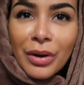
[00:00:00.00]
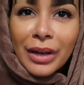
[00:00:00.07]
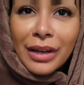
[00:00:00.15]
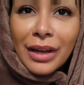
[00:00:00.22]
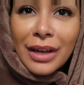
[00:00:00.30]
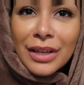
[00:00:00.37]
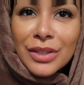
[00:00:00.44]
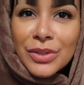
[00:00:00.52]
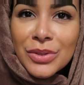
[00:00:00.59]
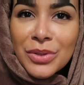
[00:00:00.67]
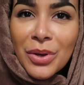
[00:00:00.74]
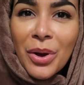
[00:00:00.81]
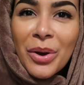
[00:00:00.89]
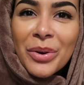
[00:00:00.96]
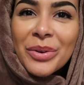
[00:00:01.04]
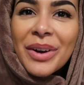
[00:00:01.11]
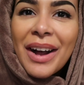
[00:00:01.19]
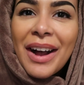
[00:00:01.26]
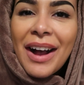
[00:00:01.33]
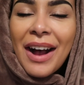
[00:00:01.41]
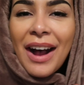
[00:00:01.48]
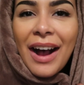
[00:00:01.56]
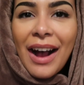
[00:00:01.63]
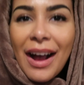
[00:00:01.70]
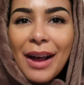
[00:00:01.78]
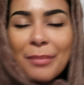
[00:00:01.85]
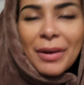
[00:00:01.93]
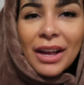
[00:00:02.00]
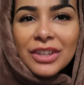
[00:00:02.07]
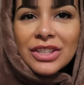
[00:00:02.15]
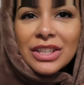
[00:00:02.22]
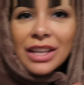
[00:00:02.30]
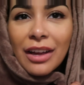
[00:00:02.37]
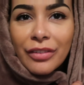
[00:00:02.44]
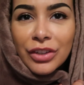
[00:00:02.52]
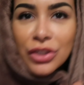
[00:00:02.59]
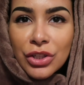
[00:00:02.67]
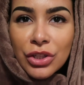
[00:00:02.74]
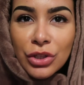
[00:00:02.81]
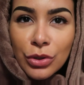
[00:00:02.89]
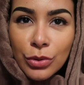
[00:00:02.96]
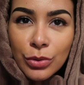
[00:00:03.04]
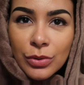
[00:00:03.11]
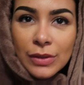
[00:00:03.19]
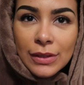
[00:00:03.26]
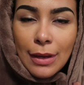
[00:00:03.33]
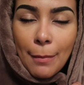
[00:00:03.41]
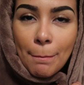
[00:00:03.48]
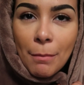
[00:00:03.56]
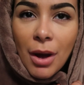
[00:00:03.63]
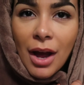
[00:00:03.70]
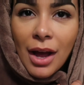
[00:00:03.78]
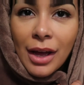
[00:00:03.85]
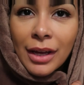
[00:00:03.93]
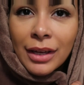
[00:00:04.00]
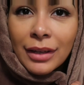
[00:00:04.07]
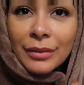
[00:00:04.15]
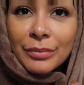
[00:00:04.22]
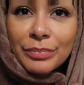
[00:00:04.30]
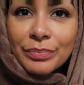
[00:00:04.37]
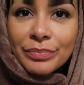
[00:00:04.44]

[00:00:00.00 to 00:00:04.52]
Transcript: Alright guys, so I'm actually having to use my